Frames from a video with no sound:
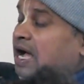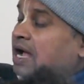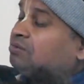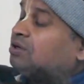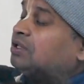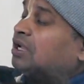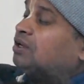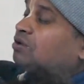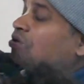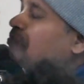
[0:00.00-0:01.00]
After
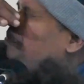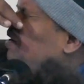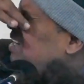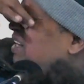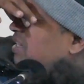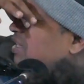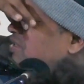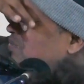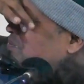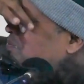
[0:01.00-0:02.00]
that, completely
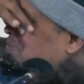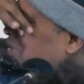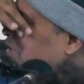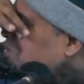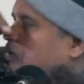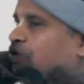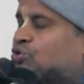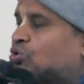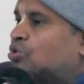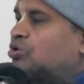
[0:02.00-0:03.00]
this will
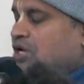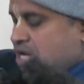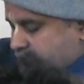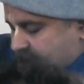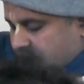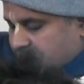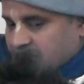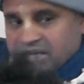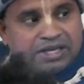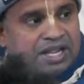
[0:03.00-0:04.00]
choke, and
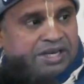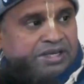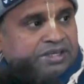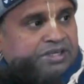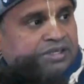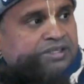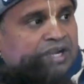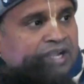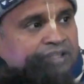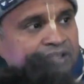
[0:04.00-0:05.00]
entire
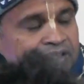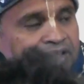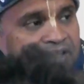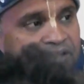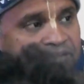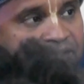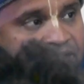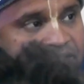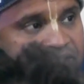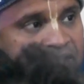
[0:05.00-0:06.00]
intestine here,
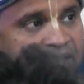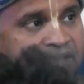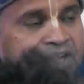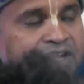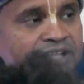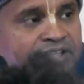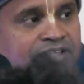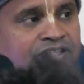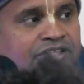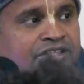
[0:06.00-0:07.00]
can see that
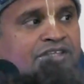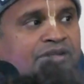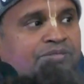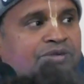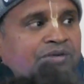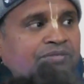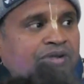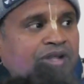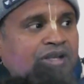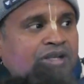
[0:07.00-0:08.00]
this is the symptom
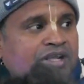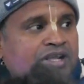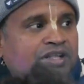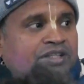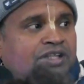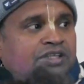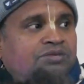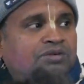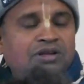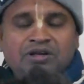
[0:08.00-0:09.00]
where this
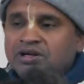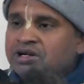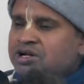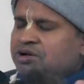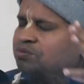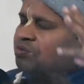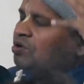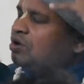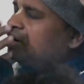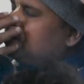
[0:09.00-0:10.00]
will, more